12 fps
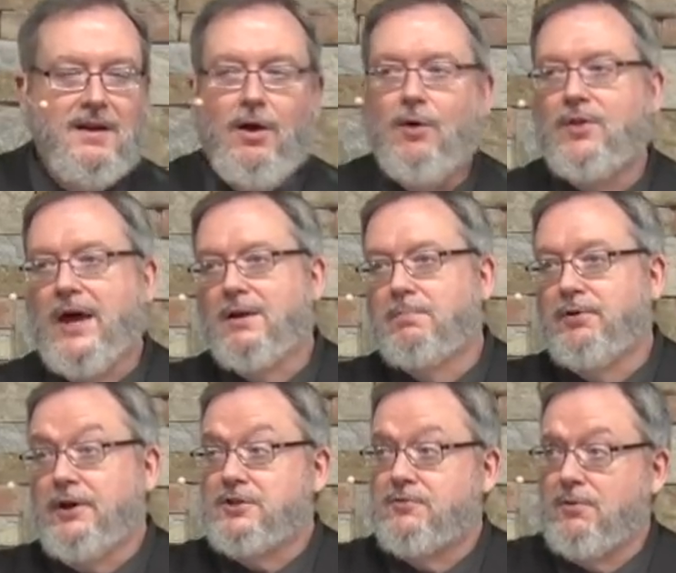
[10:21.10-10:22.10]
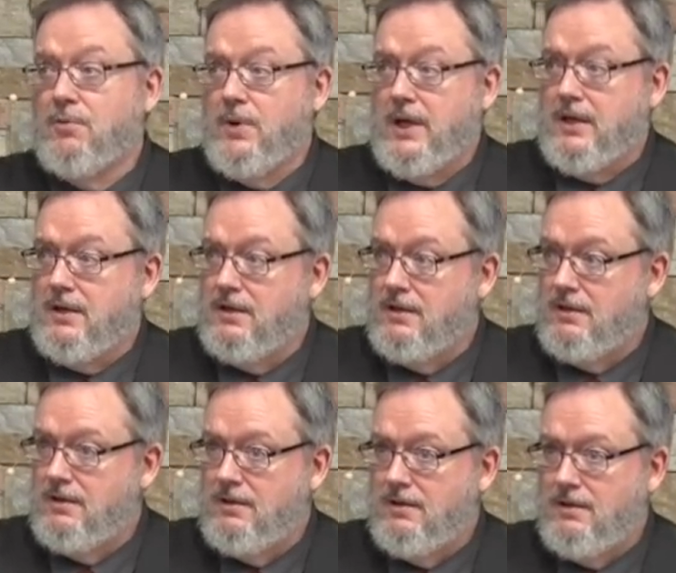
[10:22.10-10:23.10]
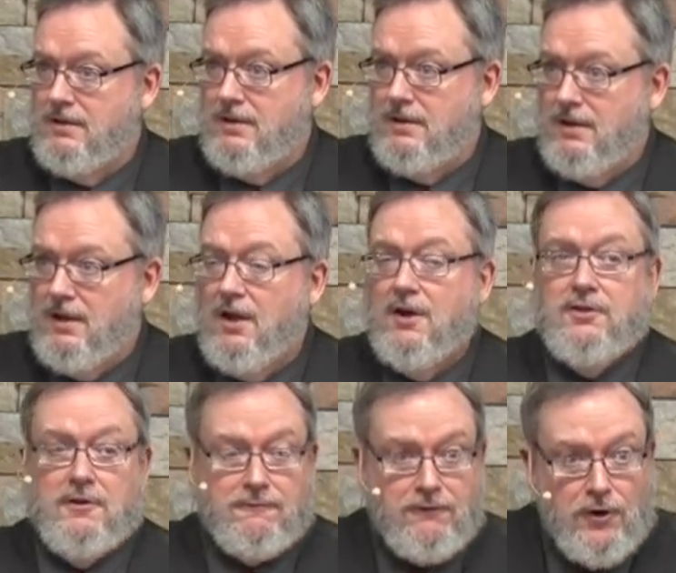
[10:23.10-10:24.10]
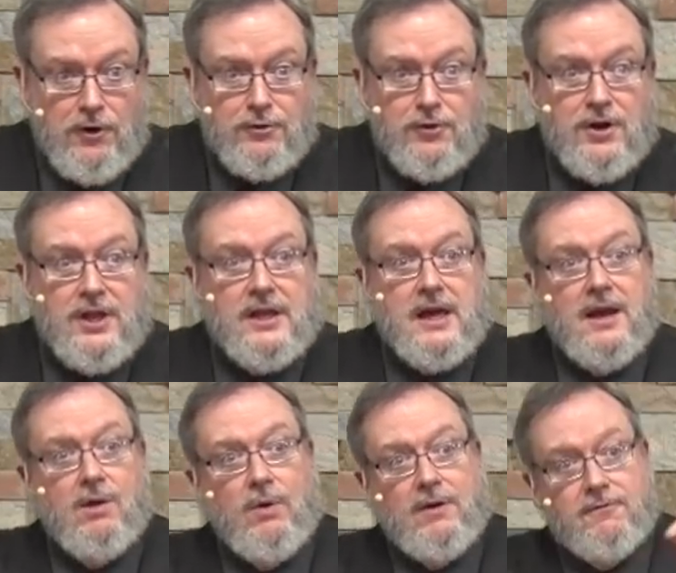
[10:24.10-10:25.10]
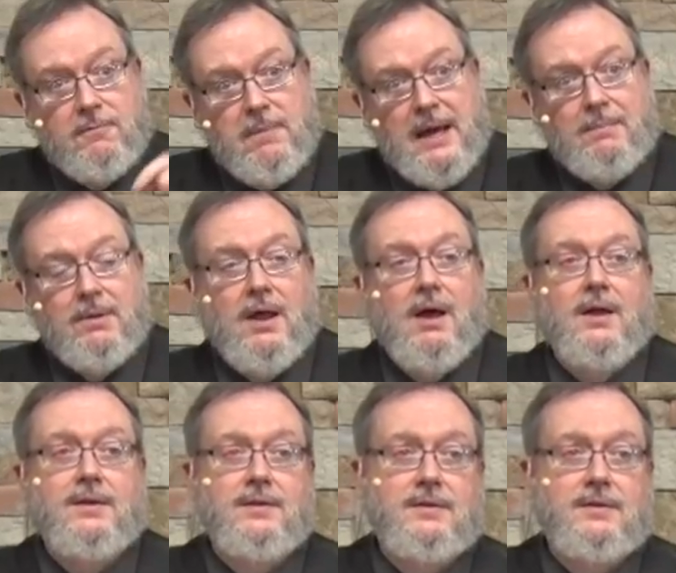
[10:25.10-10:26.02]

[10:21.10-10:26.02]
Oh, that'll preach for a week. The further he got away from Babylon,